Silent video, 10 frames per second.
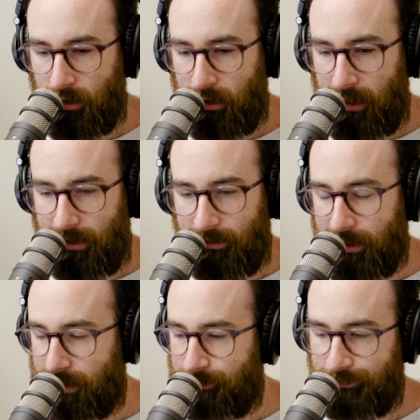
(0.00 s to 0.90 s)

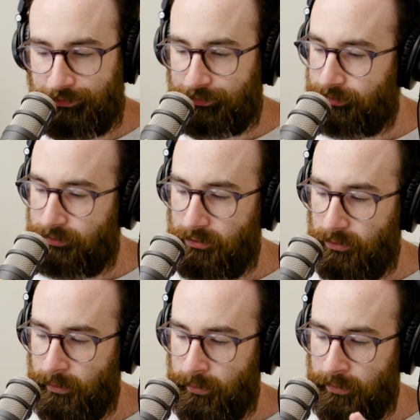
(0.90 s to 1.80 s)
Anyways,
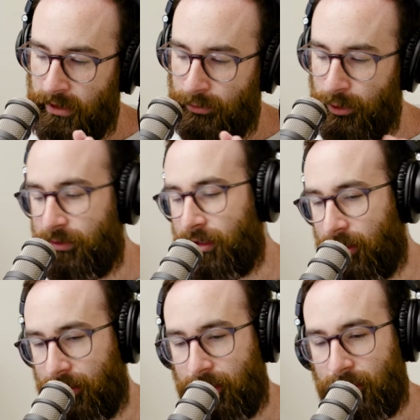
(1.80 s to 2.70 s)
moving
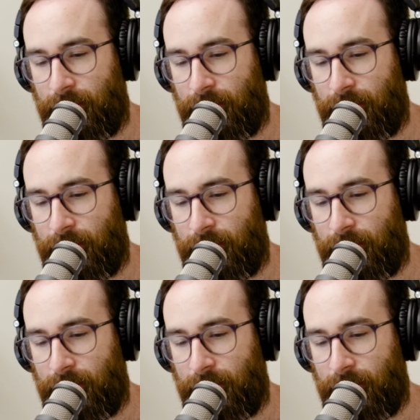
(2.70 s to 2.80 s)
on.